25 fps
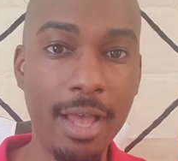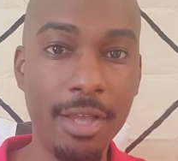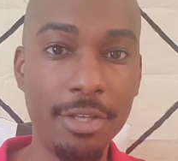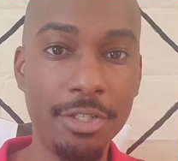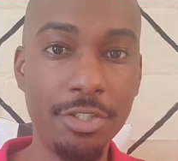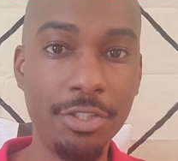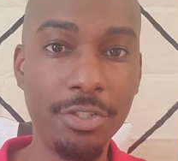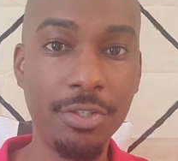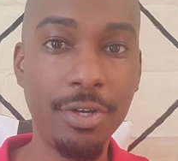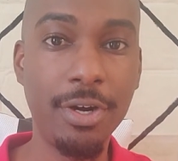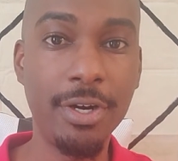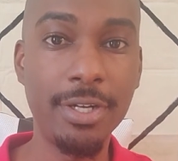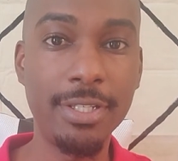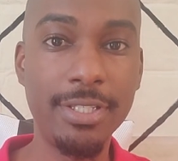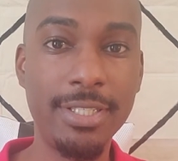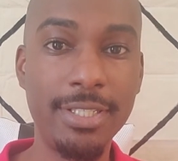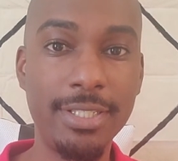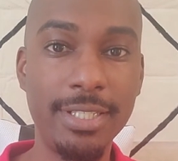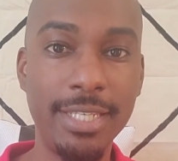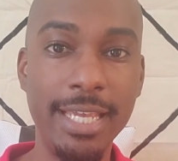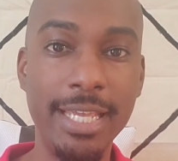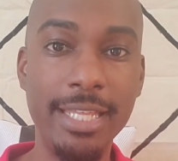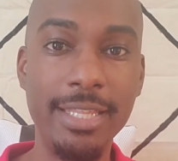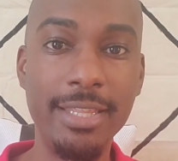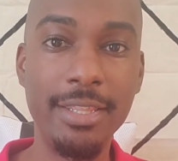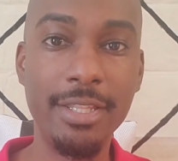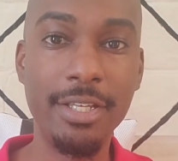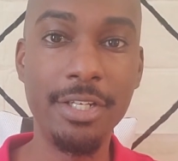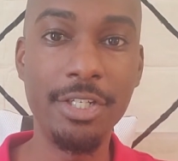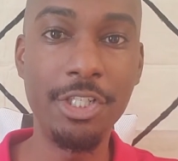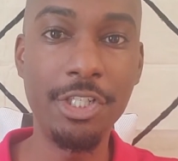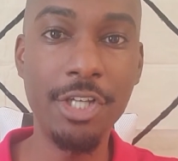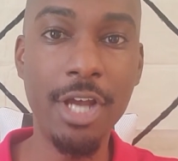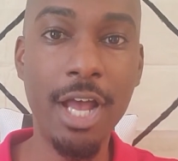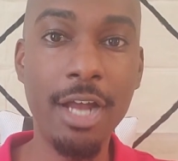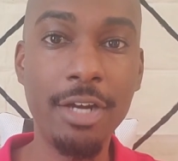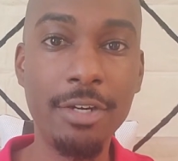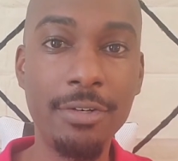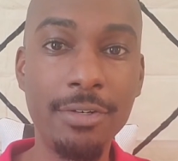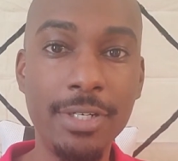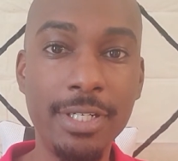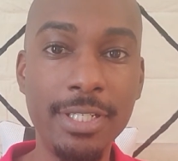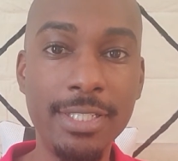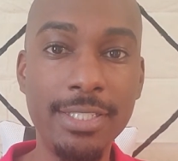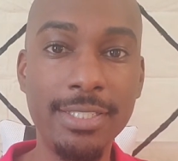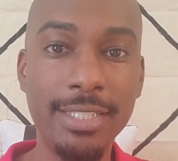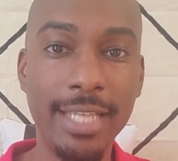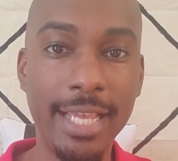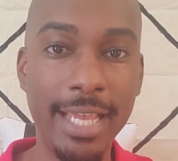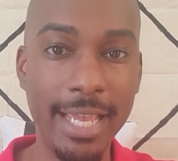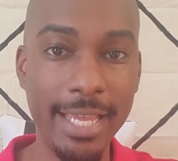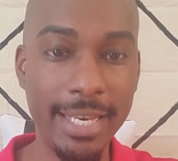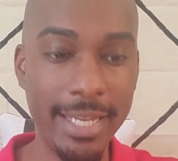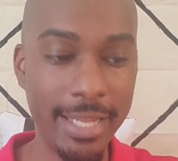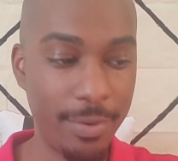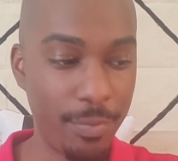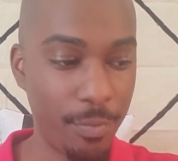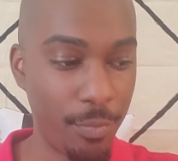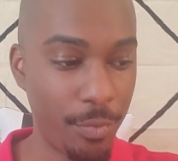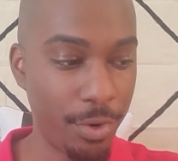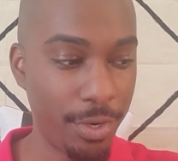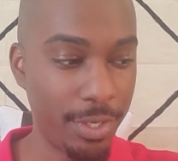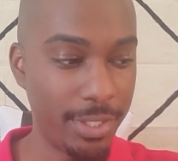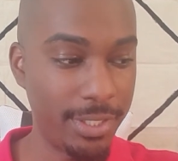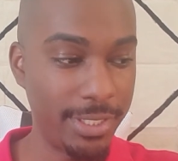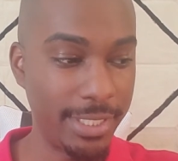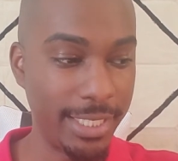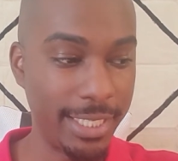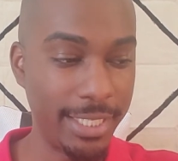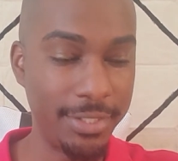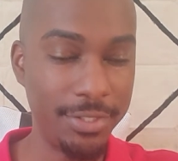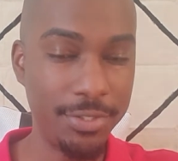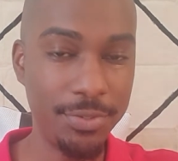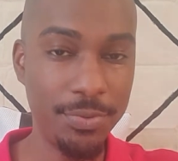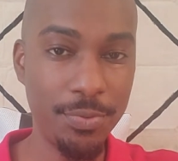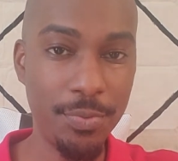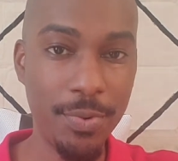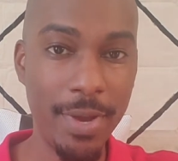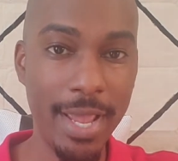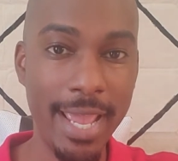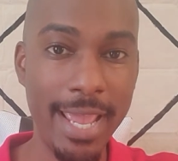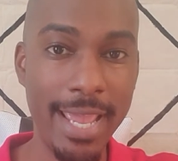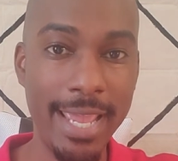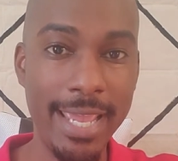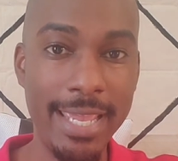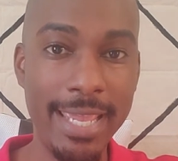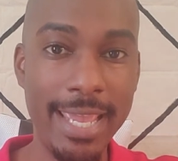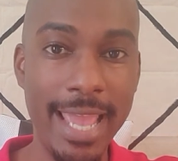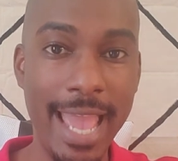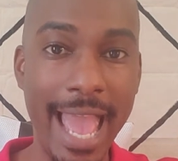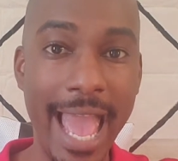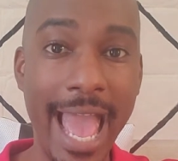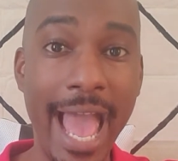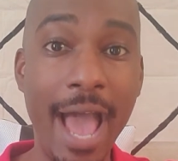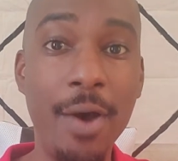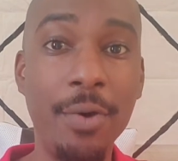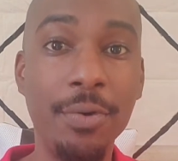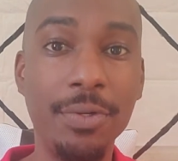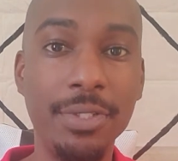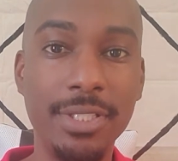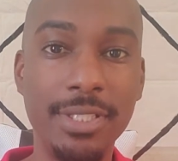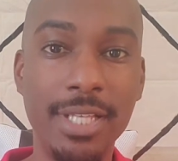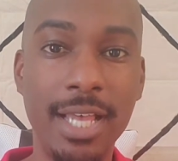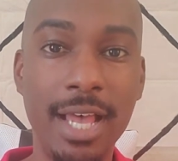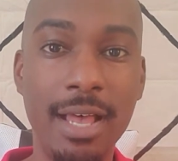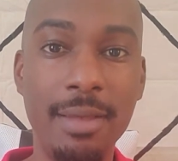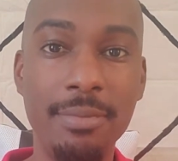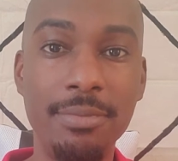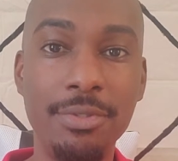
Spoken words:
starts in the chakras and it works its way out.